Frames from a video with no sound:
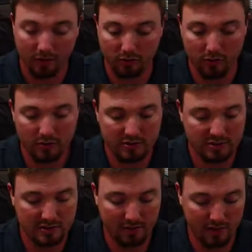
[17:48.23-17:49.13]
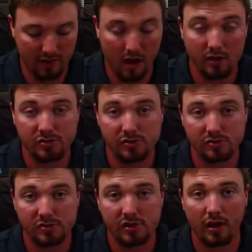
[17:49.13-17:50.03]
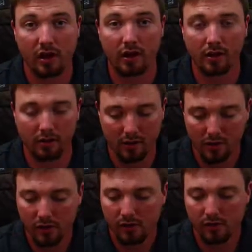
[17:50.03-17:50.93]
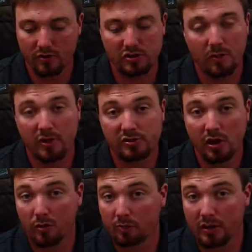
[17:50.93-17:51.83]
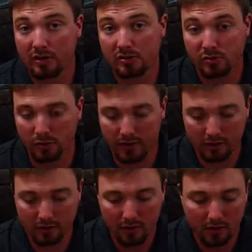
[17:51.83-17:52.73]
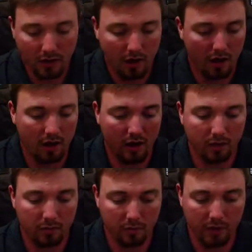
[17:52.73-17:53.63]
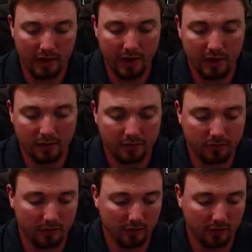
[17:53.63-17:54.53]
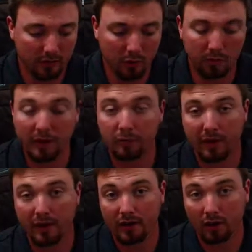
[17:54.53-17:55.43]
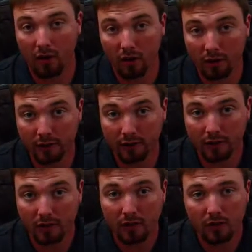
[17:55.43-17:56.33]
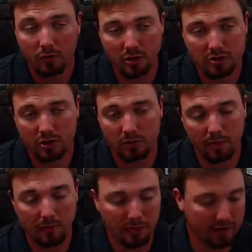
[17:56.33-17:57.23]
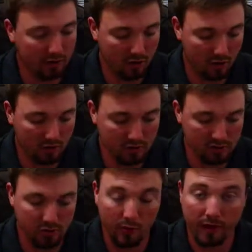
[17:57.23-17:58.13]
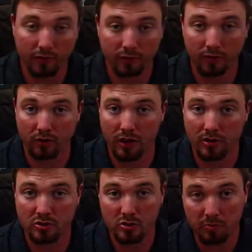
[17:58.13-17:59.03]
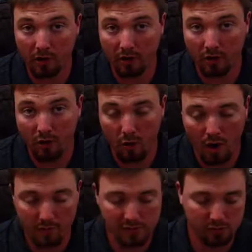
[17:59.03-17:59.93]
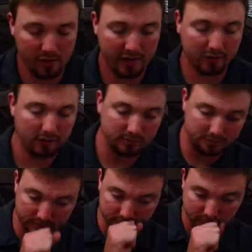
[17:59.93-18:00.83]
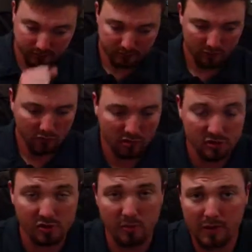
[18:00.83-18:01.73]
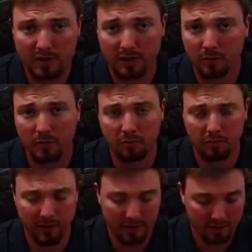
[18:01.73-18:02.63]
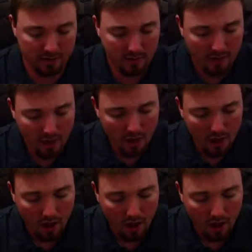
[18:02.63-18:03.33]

downloaded to different consoles. First up, I'll start with PS3. We have Little Big Planet Karting, which Little Big Planet Karting is great for two-player co-op as well. So me and him can play.